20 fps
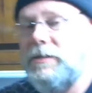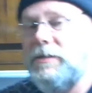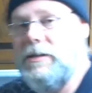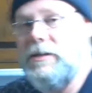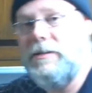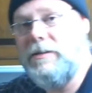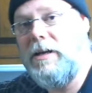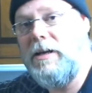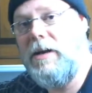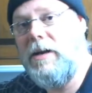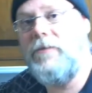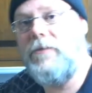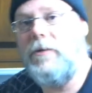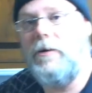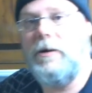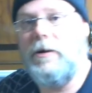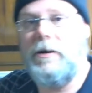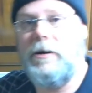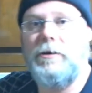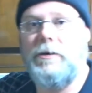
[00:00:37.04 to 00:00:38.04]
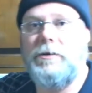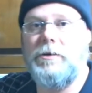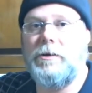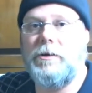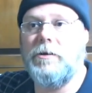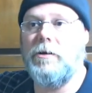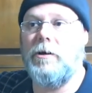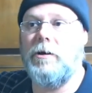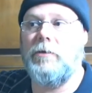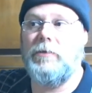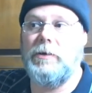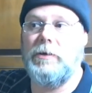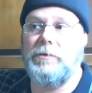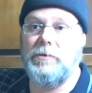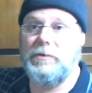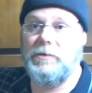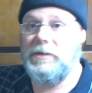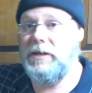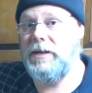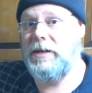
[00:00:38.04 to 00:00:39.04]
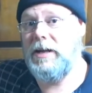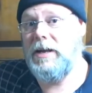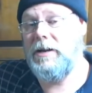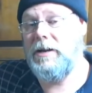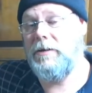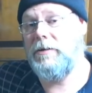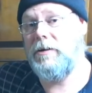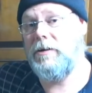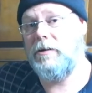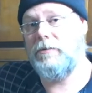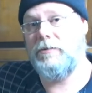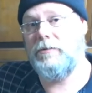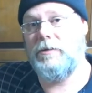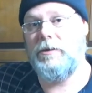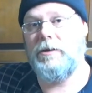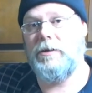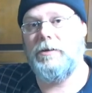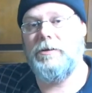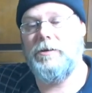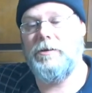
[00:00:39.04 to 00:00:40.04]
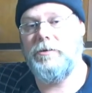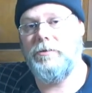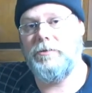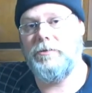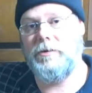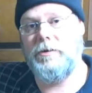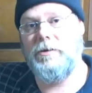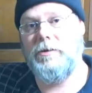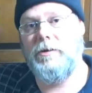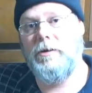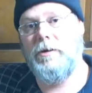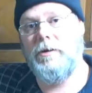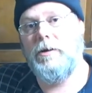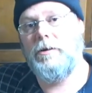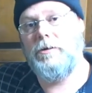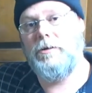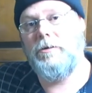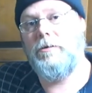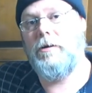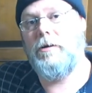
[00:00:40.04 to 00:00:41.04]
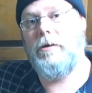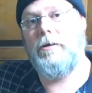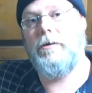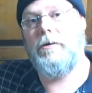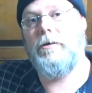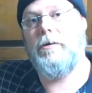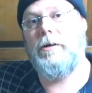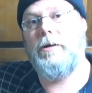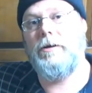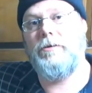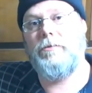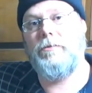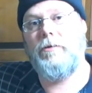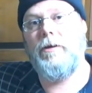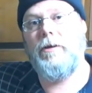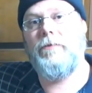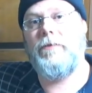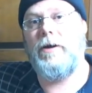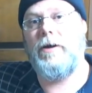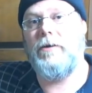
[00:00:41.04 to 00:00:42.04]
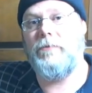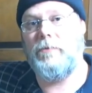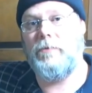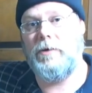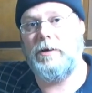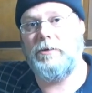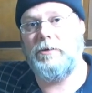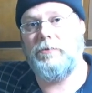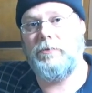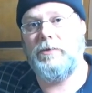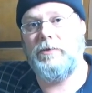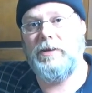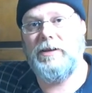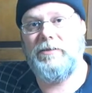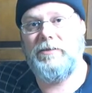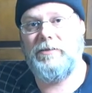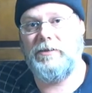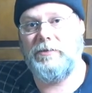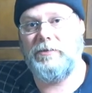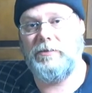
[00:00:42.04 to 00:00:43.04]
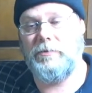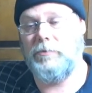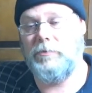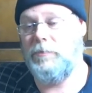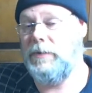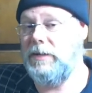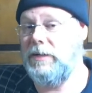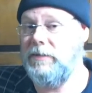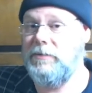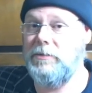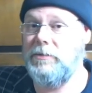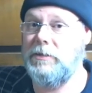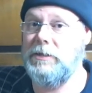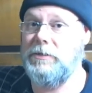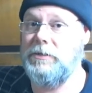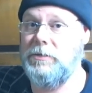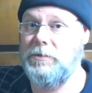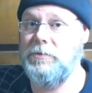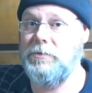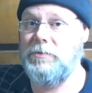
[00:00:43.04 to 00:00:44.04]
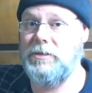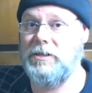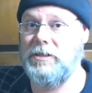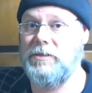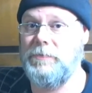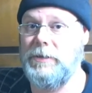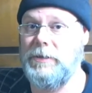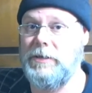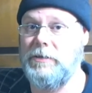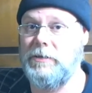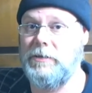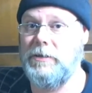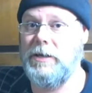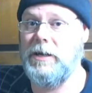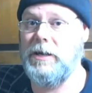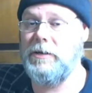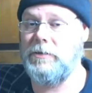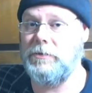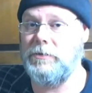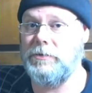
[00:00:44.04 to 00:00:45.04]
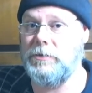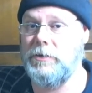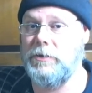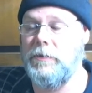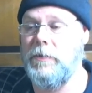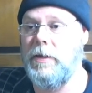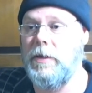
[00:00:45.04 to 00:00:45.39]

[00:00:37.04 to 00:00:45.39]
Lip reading: T7400, you can go all the way up to a 1080 because they're using 225 watts with these systems. But they still have two 6-pin connectors.